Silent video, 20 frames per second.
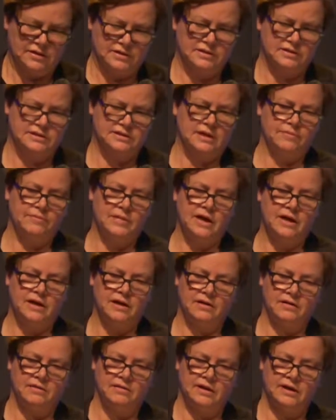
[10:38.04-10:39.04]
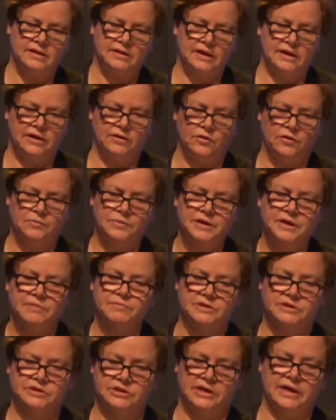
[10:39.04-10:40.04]
somehow allow, open up
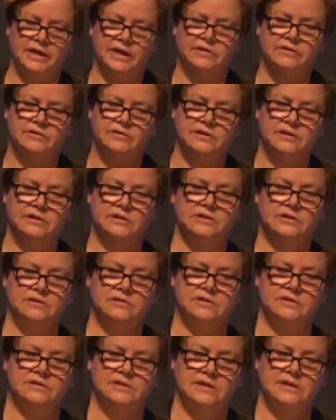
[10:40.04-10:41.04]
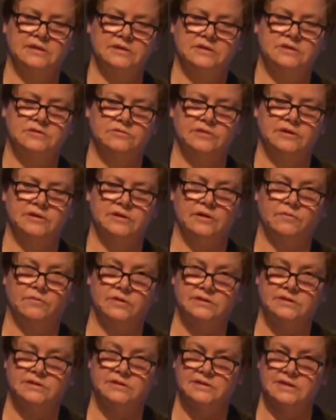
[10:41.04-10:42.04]
a channel into this history that
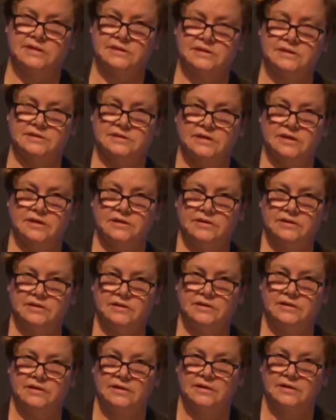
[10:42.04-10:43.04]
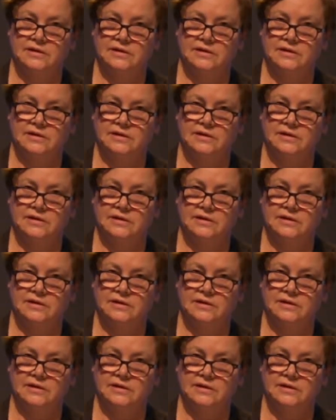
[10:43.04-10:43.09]
wasn't necessarily